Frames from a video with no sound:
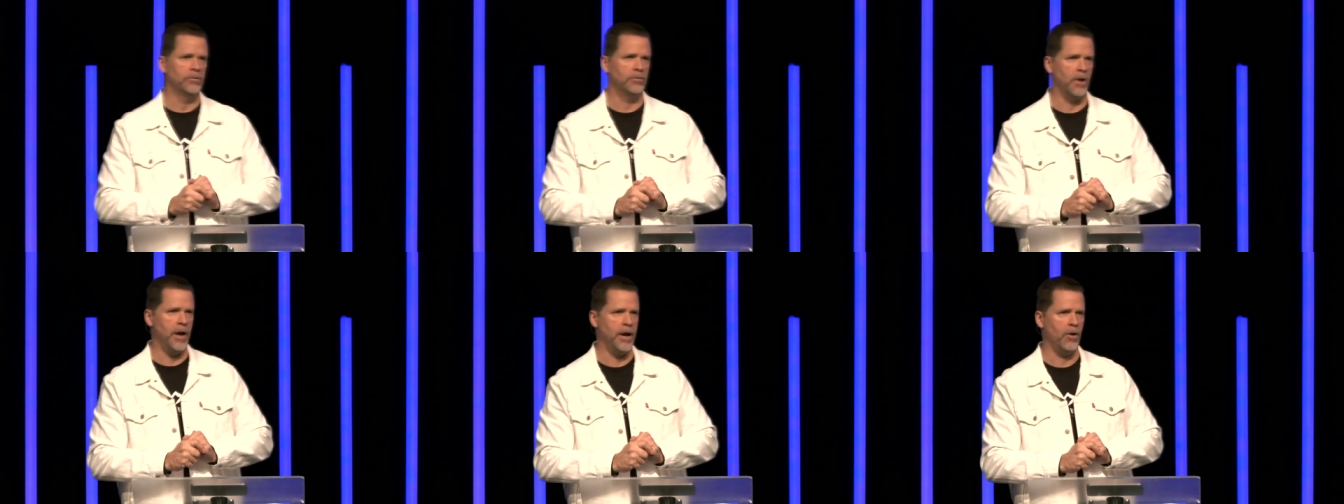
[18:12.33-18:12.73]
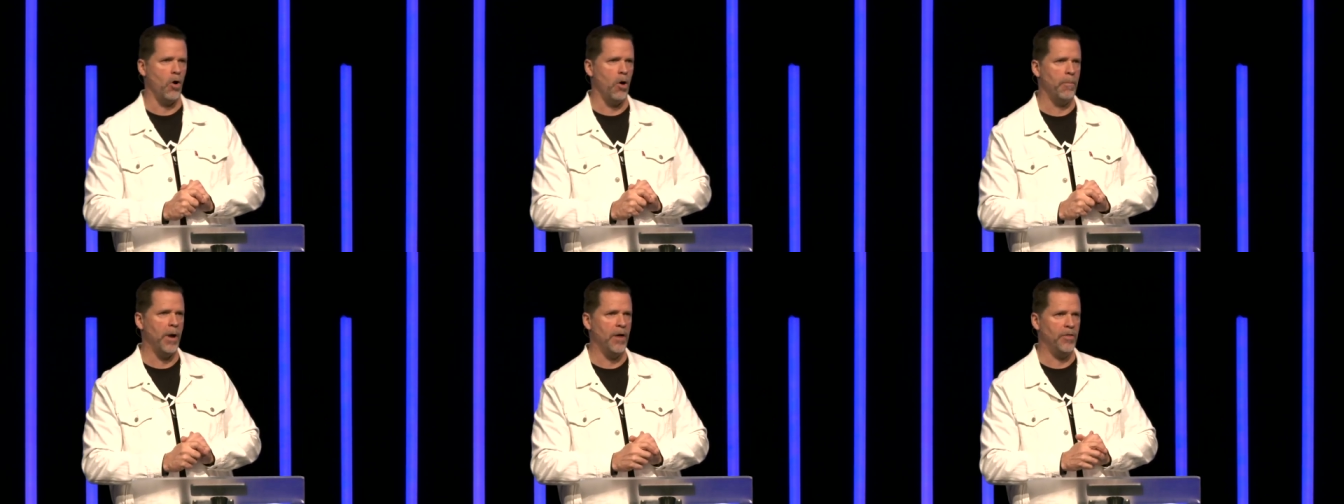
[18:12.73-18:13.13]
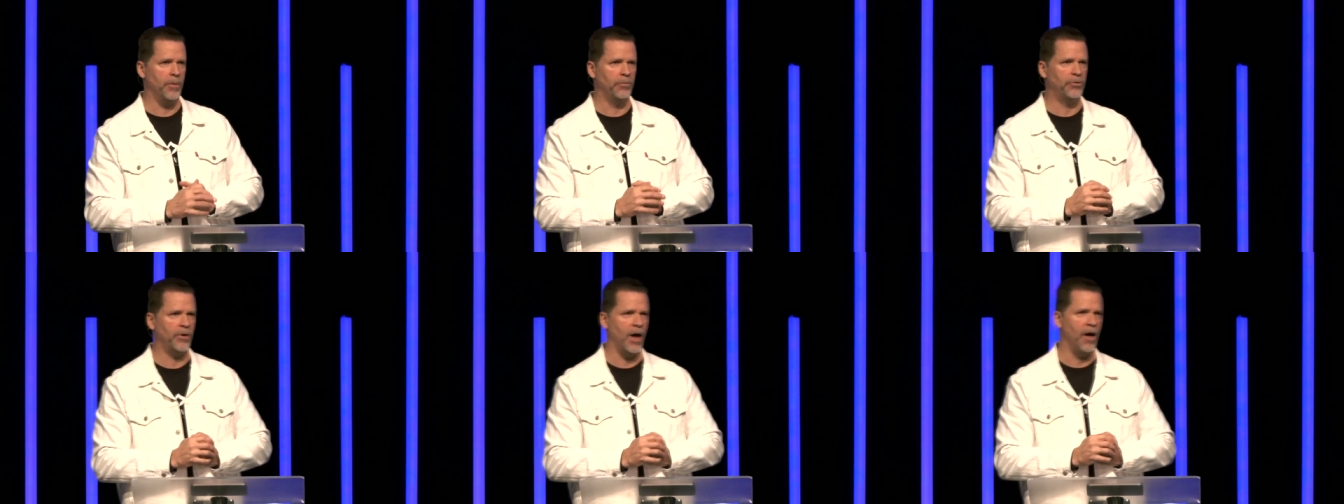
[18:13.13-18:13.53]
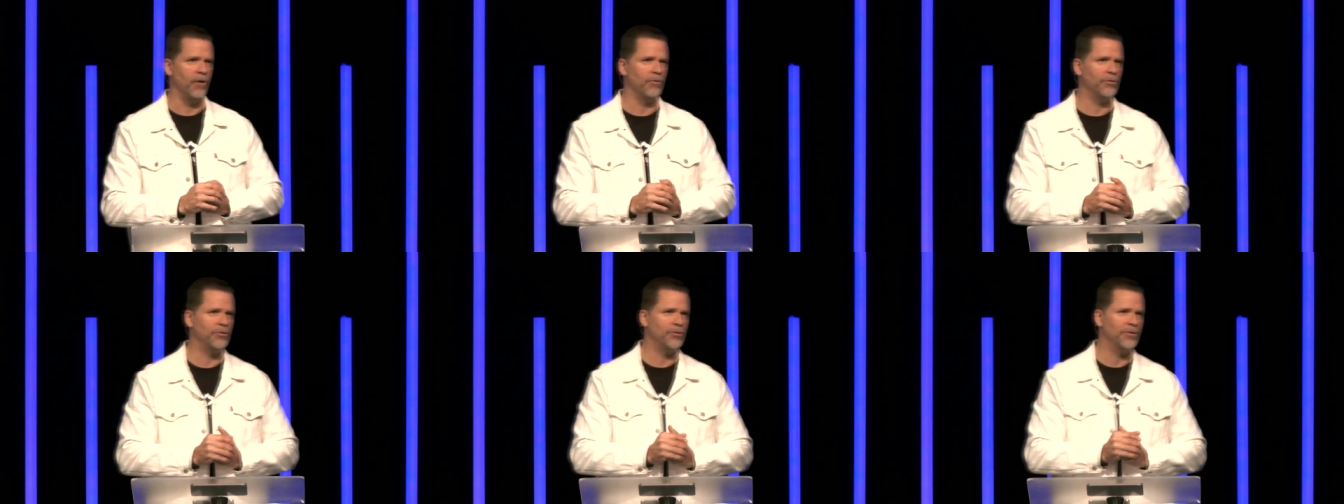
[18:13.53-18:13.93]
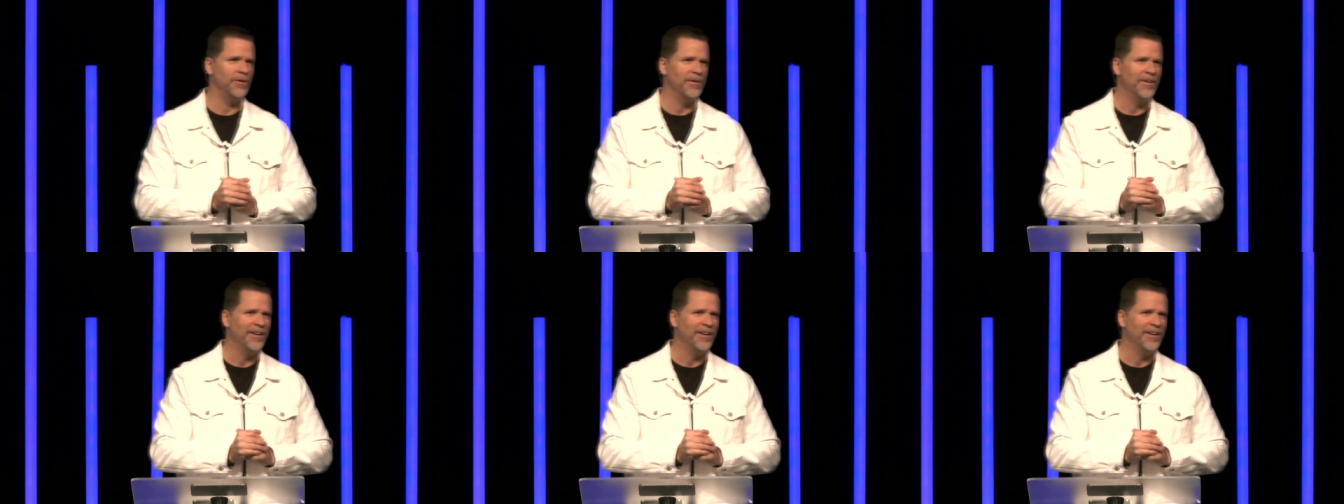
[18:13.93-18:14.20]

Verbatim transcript: right, all by themselves.